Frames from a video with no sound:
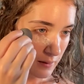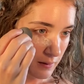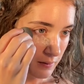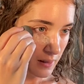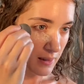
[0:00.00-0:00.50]

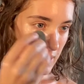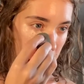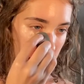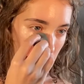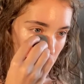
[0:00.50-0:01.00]
with this
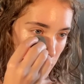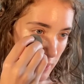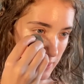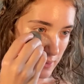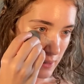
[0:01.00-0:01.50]

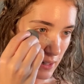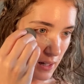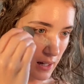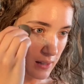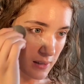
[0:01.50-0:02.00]
crusty
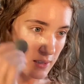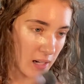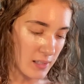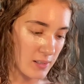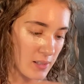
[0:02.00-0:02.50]
and
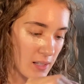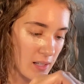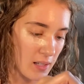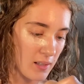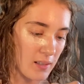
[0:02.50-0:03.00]

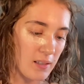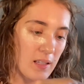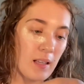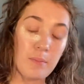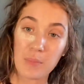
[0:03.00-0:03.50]
dusty
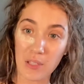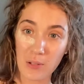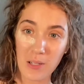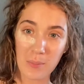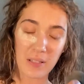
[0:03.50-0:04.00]

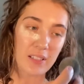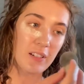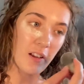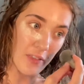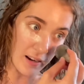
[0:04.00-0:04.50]
beauty
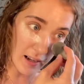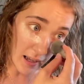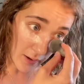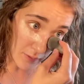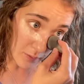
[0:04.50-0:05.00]
blender that I
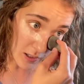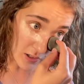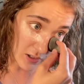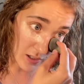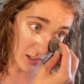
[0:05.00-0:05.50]
haven't
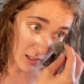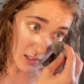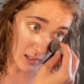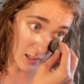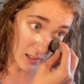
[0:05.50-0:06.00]
washed
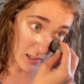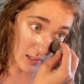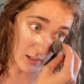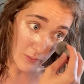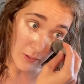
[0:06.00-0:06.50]
in
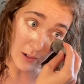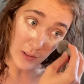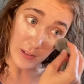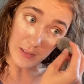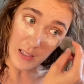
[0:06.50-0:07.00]
a very
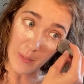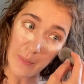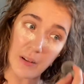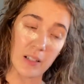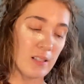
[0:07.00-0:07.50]
long time. I'm
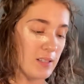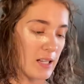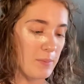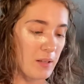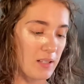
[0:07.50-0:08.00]
not going to say
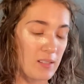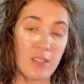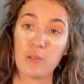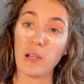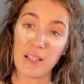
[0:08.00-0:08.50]
because you
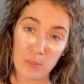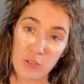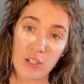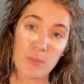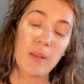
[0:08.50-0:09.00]
guys will
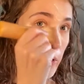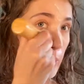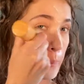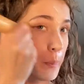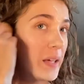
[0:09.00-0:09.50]
judge me. We
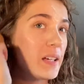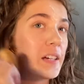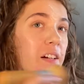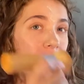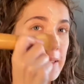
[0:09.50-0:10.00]
don't bake
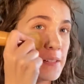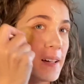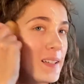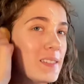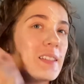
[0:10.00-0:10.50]
here, as you
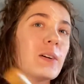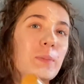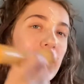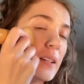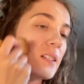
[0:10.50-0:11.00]
guys know,
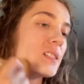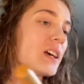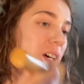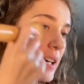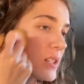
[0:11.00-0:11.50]
because
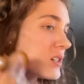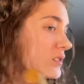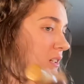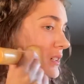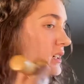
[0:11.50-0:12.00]
I don't
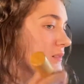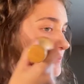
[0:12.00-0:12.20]
like it.